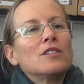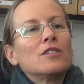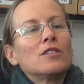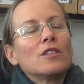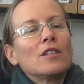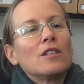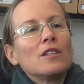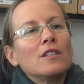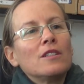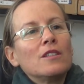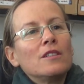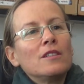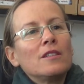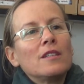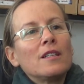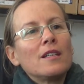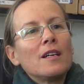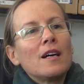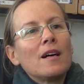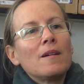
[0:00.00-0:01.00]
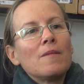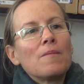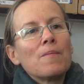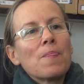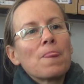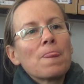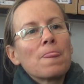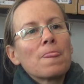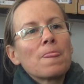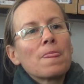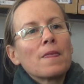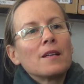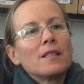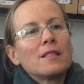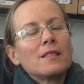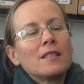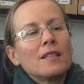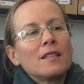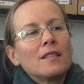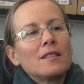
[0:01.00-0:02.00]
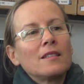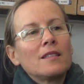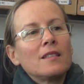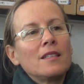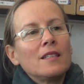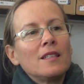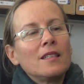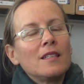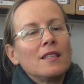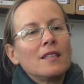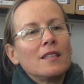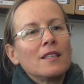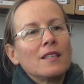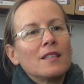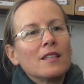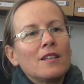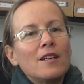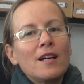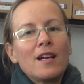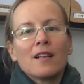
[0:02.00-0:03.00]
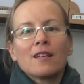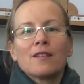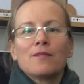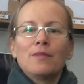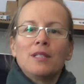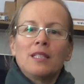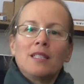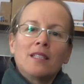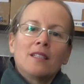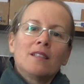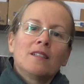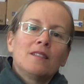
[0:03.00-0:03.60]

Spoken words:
So I started thinking, oh, how can we